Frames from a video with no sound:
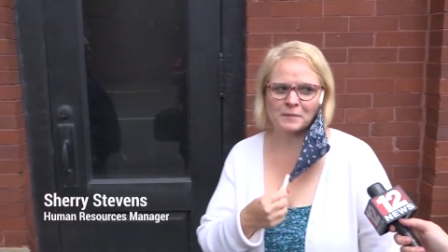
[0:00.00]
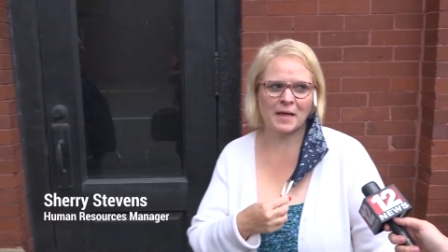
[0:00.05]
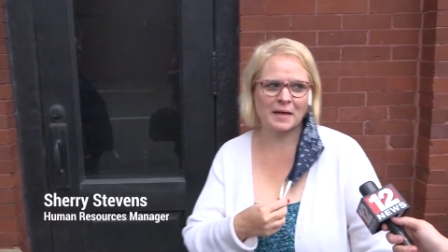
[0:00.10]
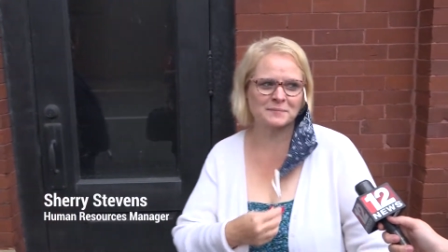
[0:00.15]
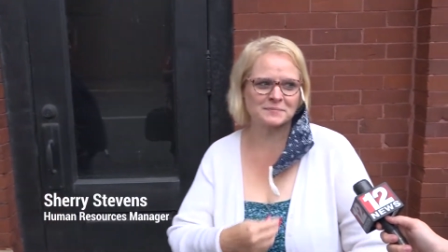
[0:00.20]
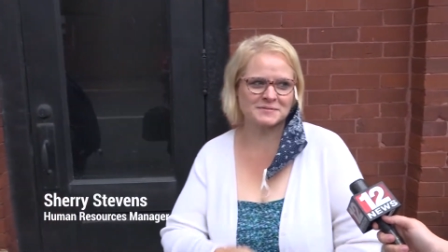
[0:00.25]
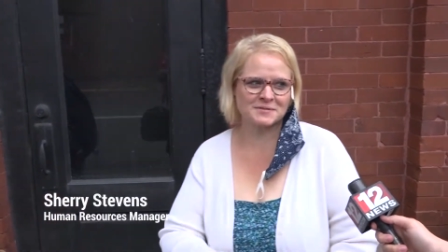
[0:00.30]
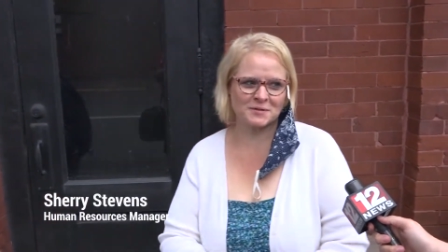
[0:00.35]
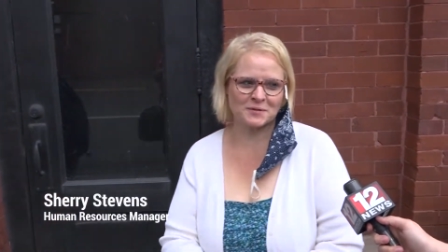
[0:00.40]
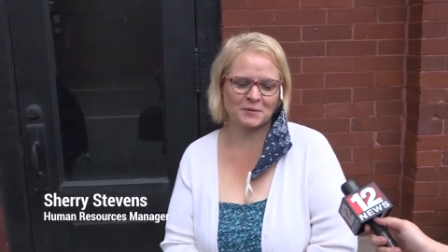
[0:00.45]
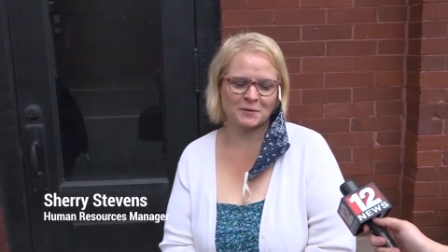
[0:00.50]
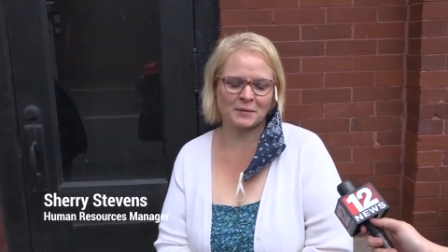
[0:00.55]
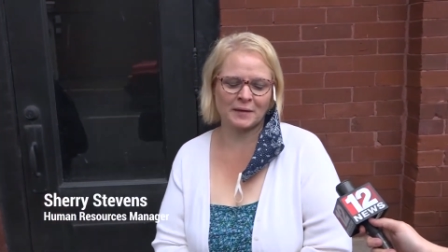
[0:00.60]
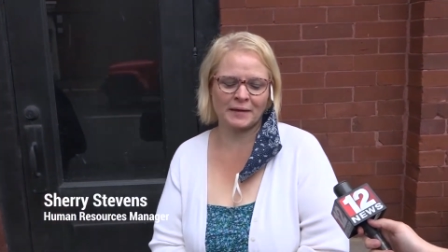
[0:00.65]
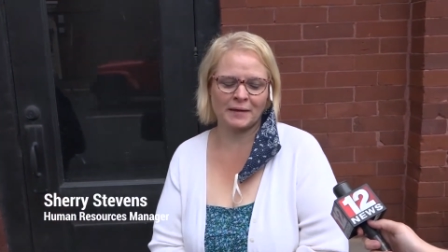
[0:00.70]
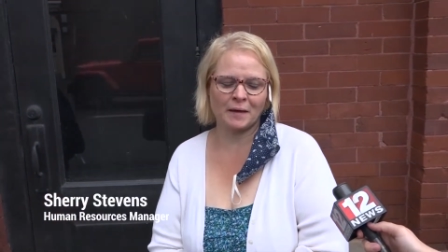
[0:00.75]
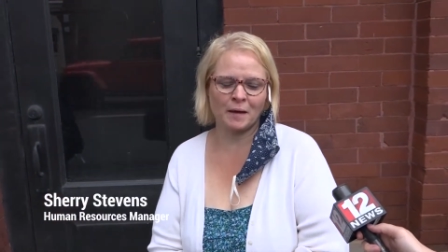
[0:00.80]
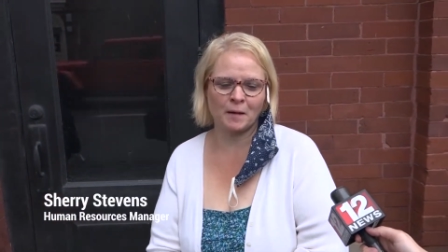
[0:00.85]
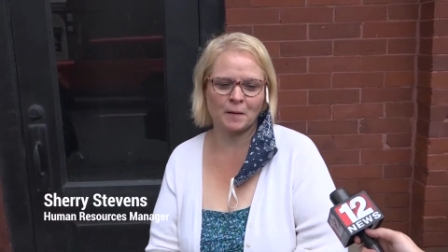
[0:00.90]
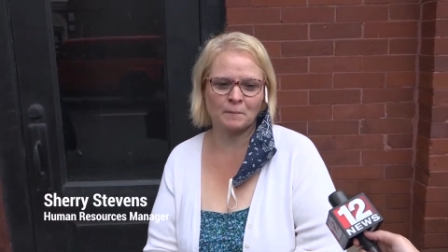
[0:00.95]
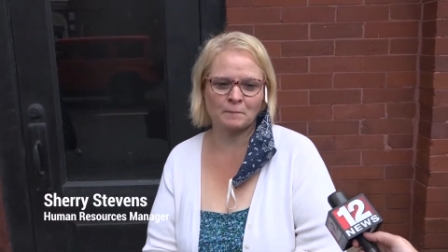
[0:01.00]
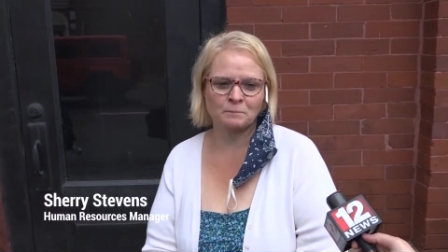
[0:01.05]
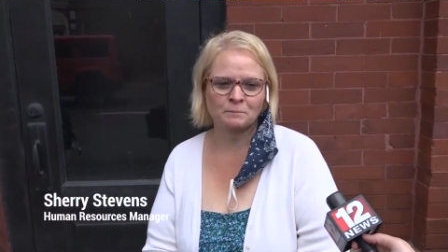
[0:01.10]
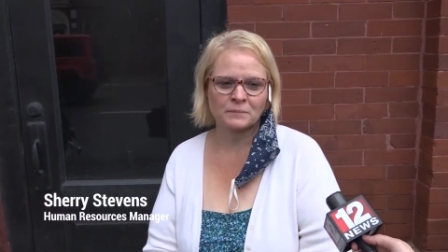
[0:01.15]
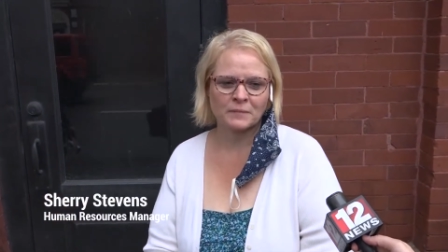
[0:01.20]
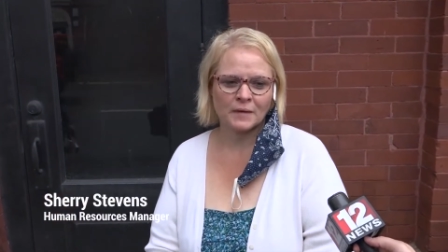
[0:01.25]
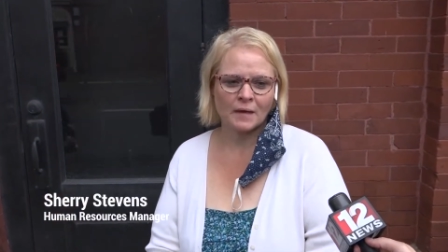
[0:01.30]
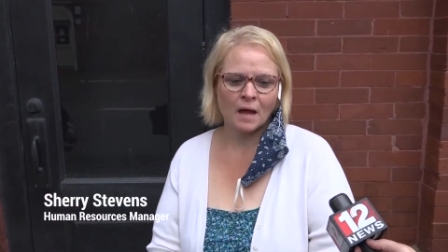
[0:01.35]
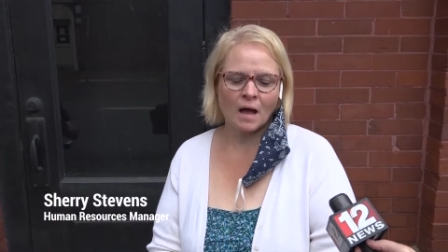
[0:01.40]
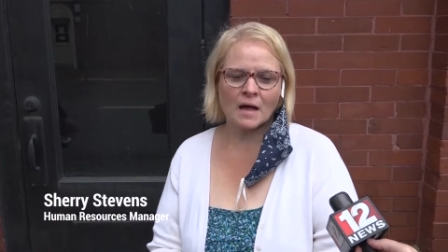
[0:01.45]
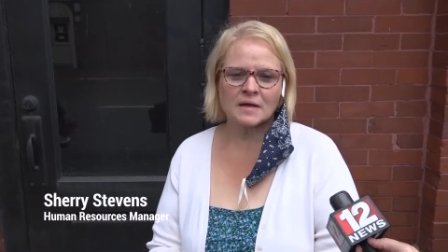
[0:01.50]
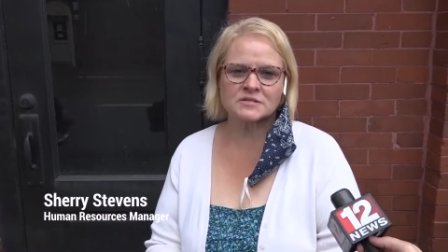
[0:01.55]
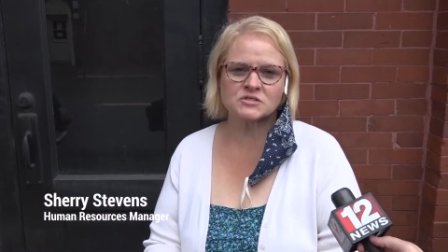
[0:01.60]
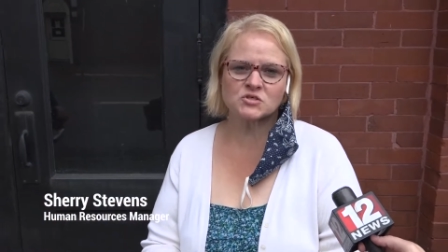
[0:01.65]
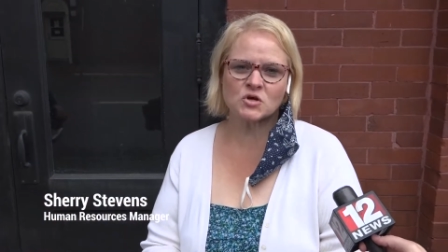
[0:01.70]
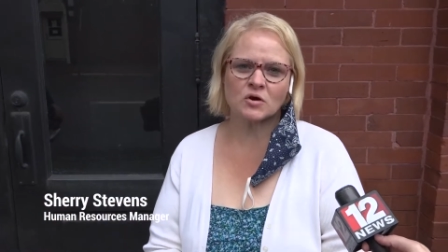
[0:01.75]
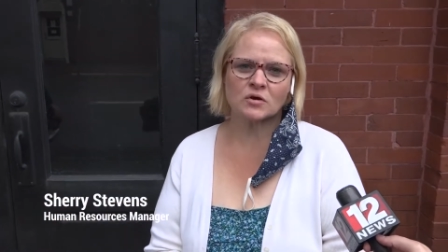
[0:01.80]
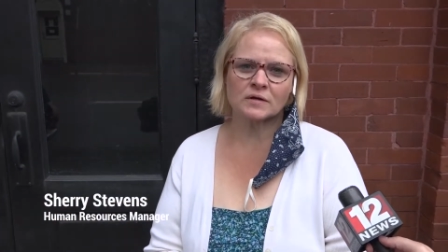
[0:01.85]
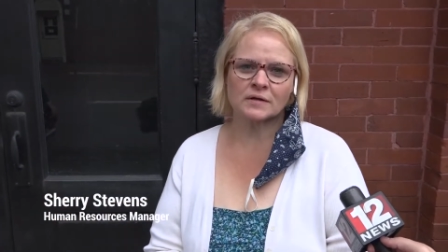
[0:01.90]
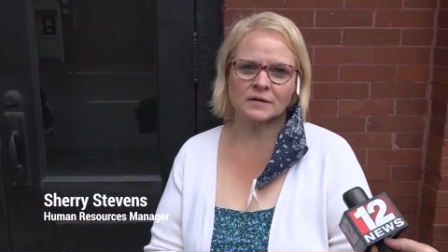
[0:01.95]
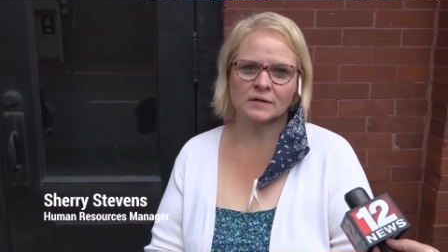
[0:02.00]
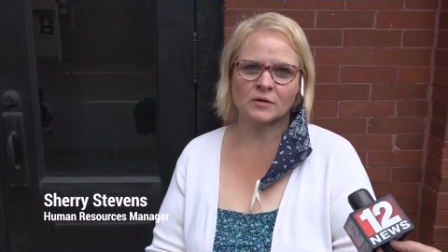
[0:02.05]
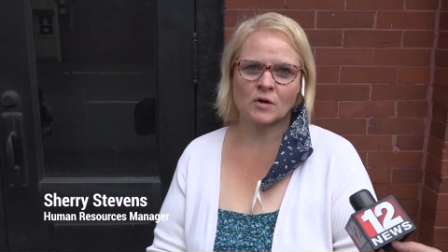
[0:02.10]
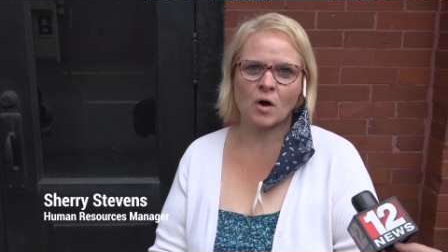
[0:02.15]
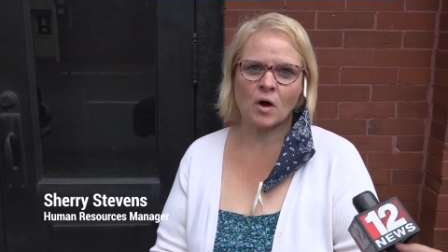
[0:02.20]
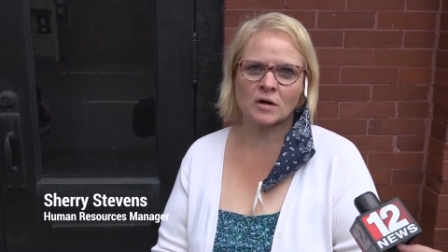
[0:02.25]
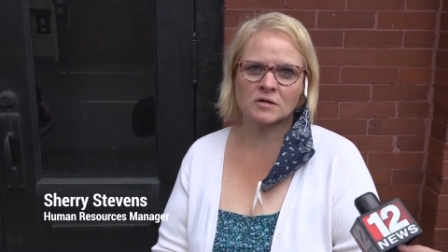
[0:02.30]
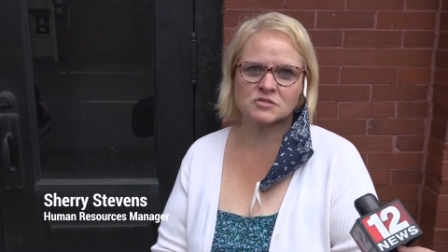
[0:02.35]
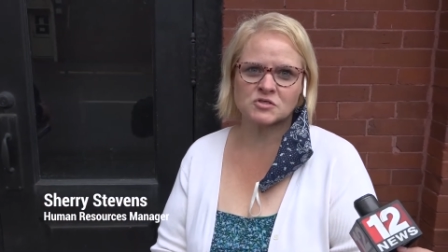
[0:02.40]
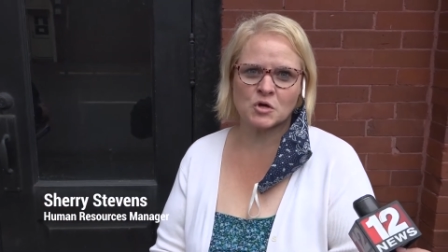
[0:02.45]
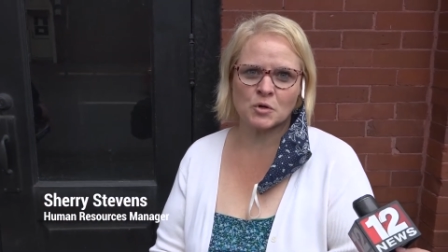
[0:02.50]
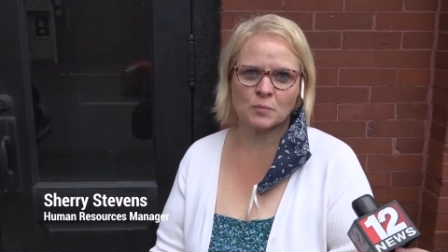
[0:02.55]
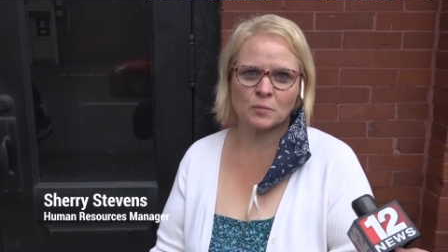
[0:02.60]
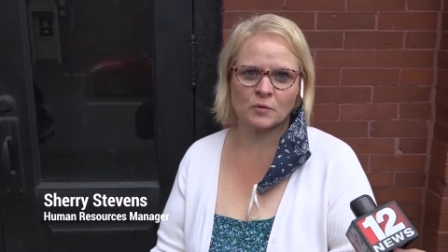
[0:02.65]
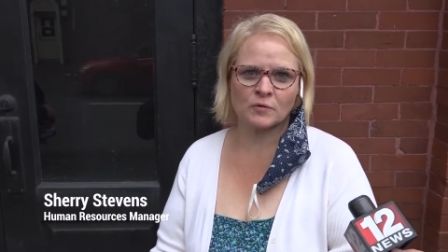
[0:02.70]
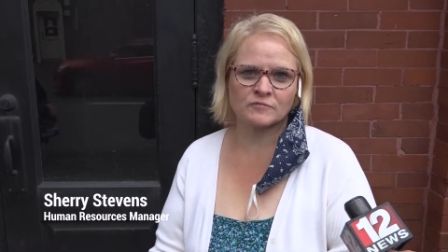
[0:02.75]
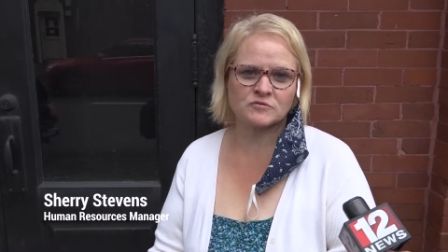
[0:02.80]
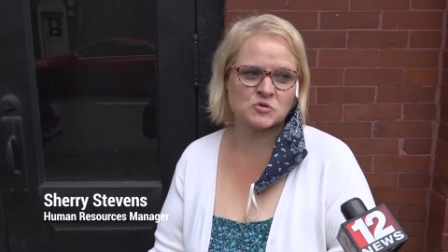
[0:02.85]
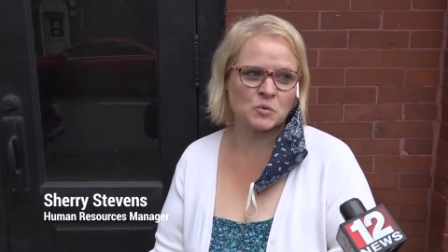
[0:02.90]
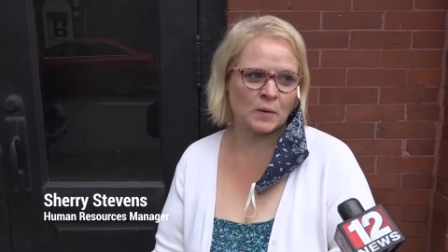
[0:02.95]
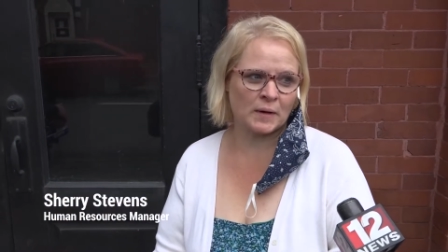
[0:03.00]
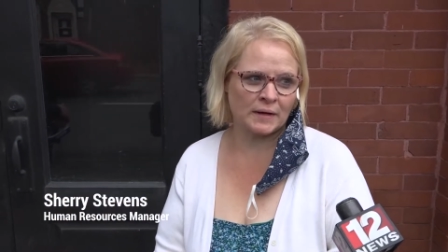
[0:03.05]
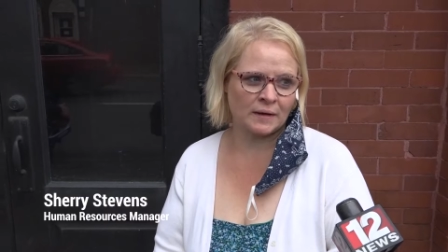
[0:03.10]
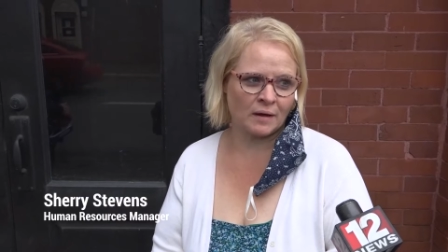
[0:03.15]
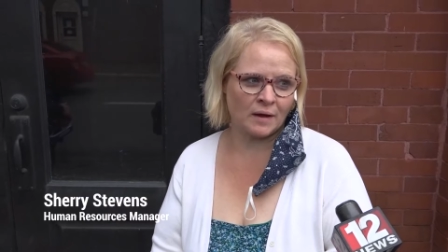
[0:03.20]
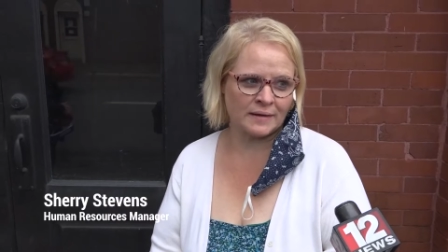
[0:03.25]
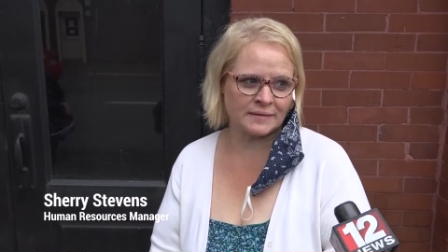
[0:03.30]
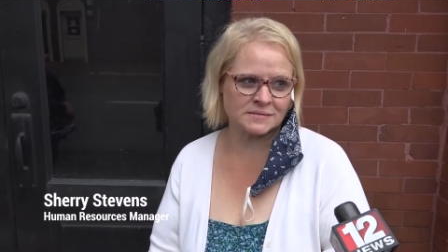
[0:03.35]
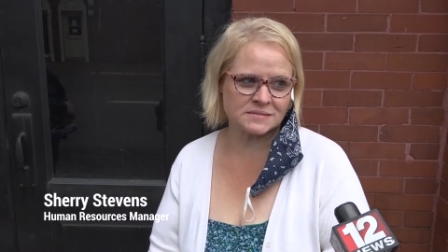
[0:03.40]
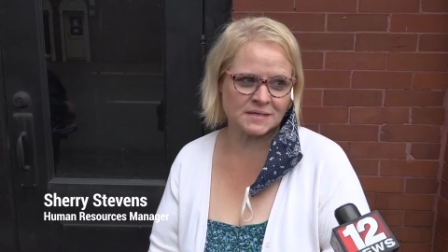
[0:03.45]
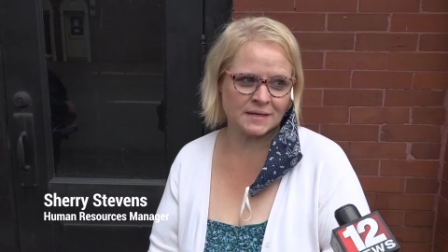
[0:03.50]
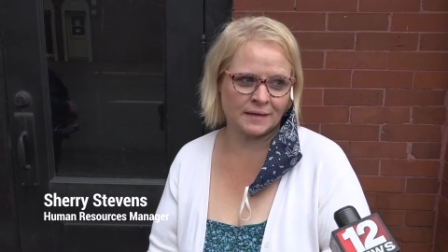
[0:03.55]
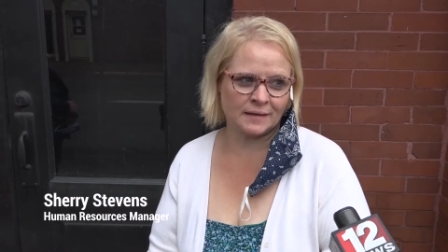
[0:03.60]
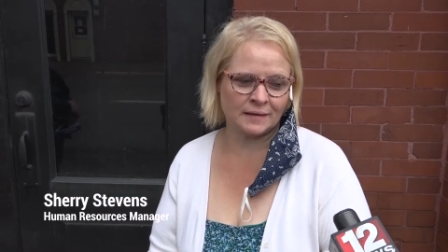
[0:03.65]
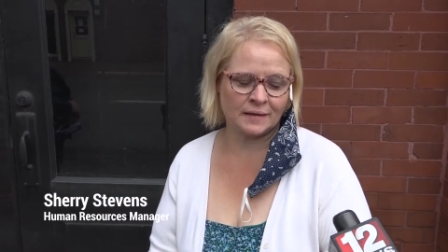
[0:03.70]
absolutely. Um, I started in October of 2019